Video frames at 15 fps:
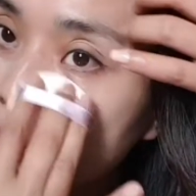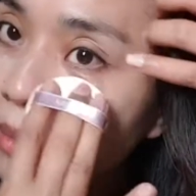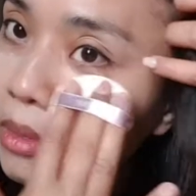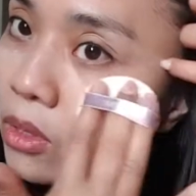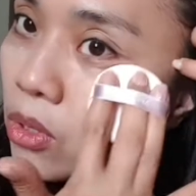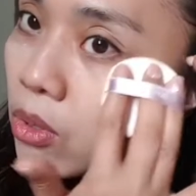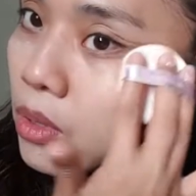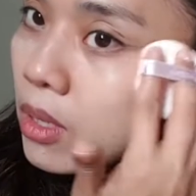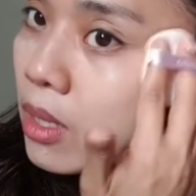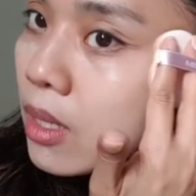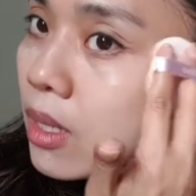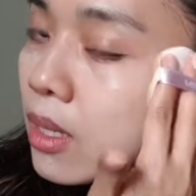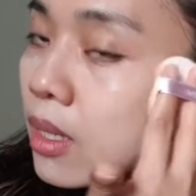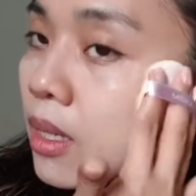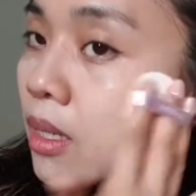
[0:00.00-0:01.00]
It's
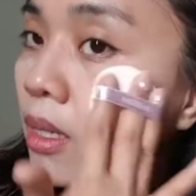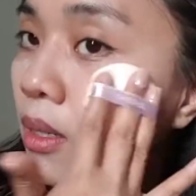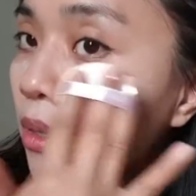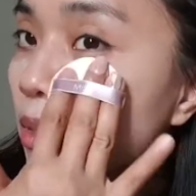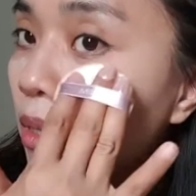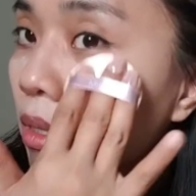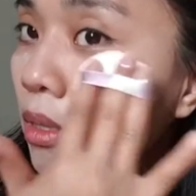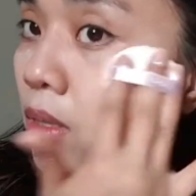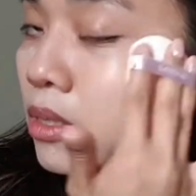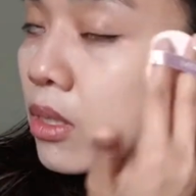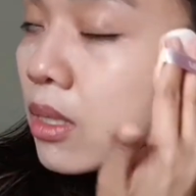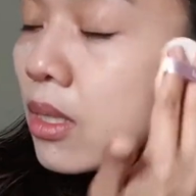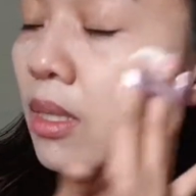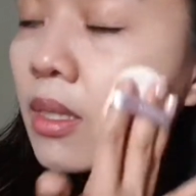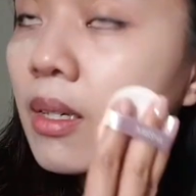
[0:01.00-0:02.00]
really good on the
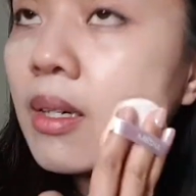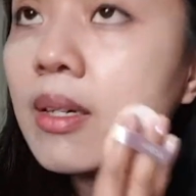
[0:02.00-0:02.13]
skin.